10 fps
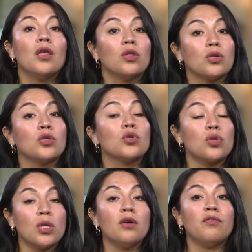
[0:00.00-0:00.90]
There's
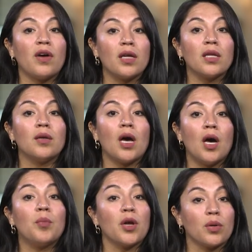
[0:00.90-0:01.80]
usually a filing
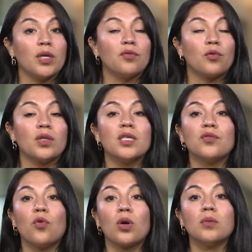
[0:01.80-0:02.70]
period for
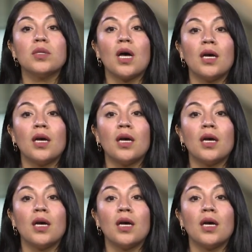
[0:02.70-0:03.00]
these forms.